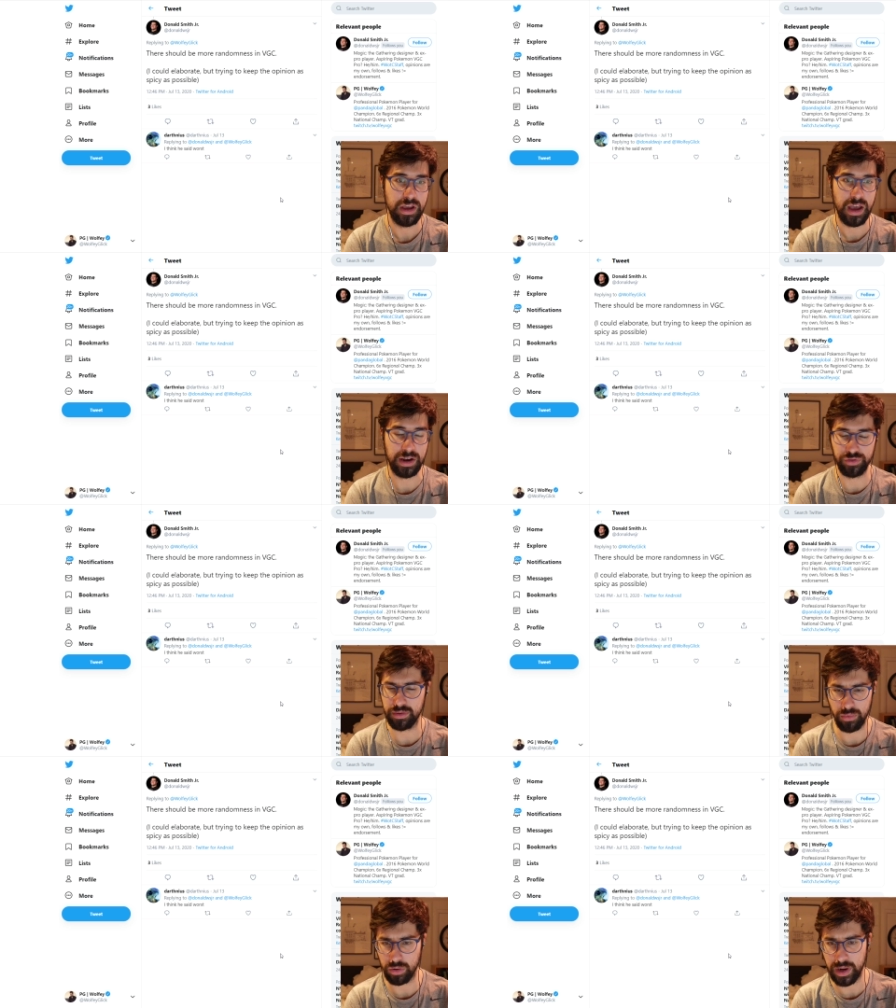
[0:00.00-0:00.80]
I don't think
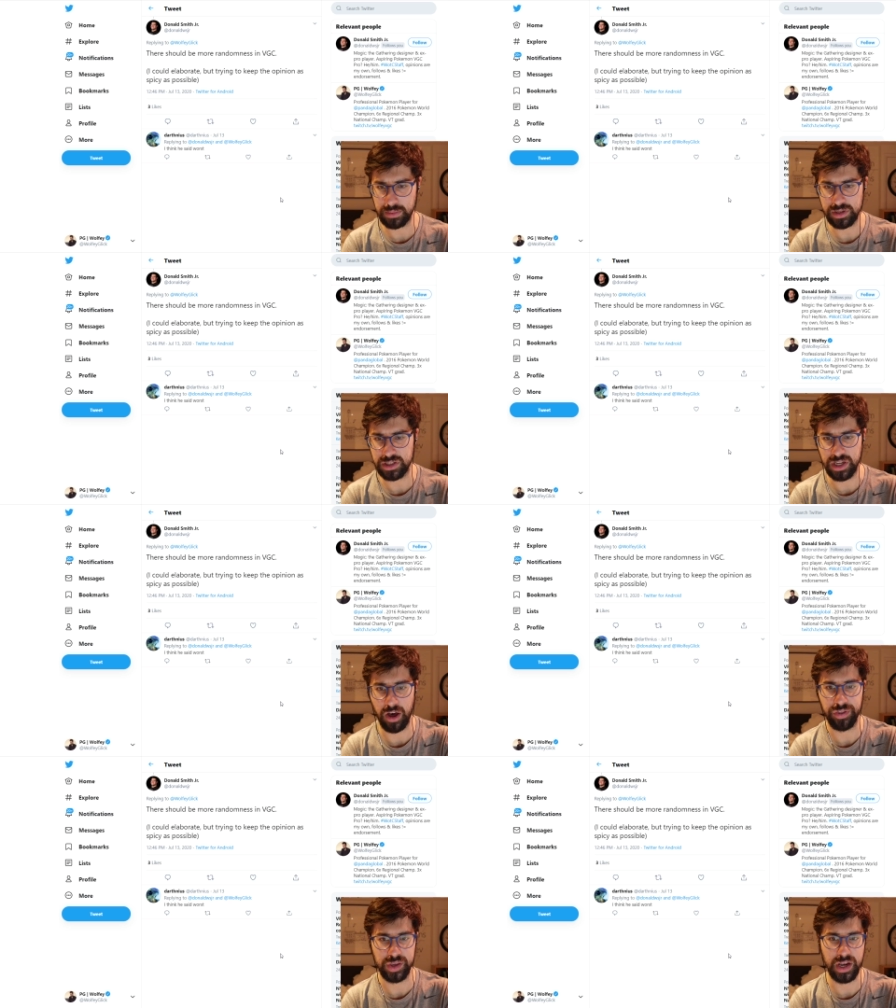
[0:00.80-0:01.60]
more randomness is
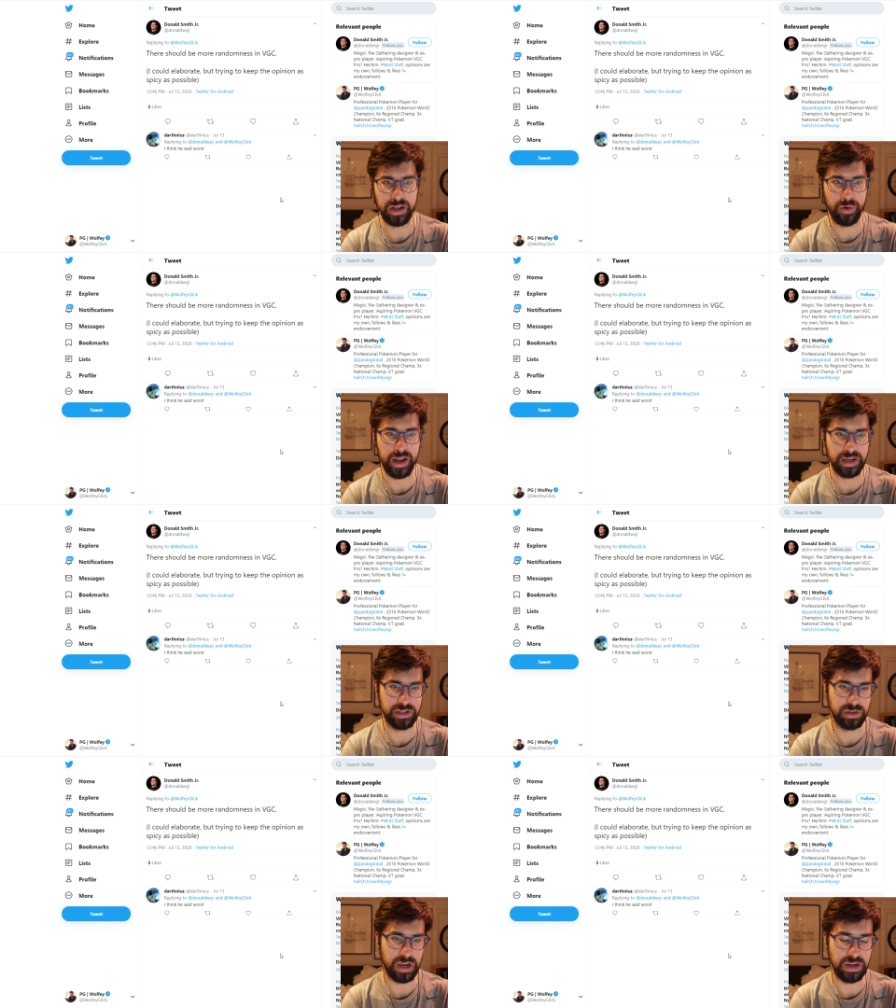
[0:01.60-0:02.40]
healthy in any way, and I,
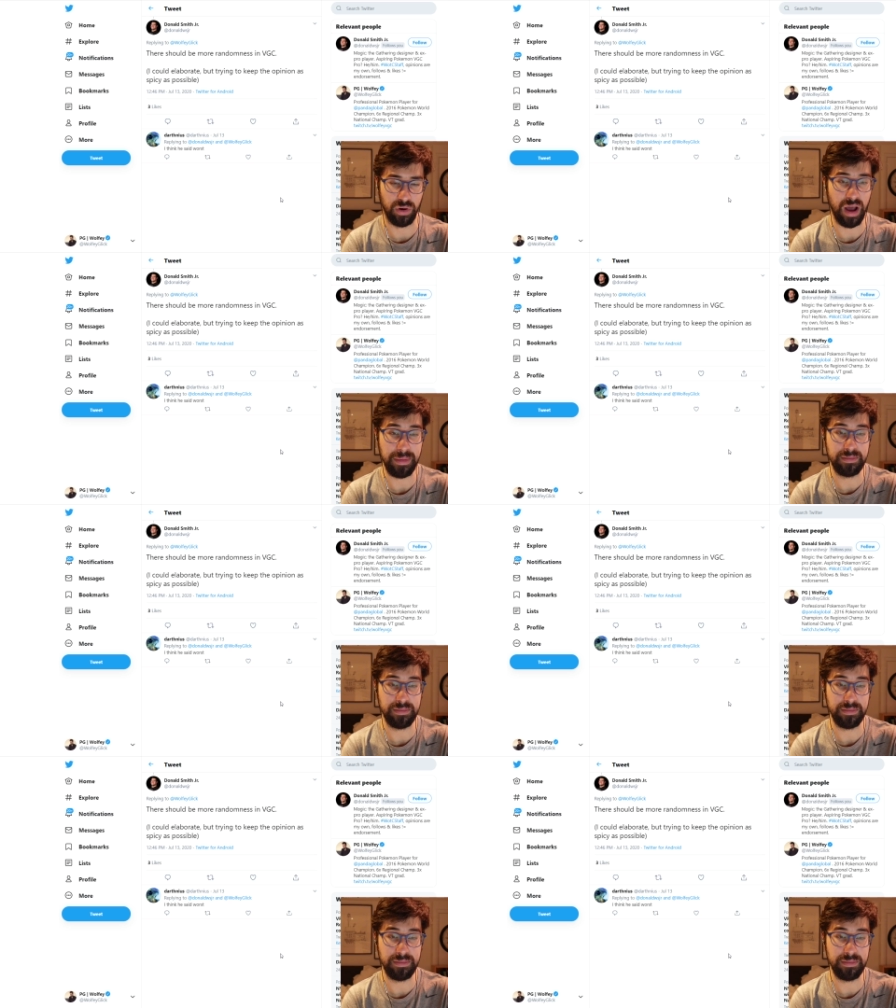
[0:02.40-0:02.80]
I don't, I mean,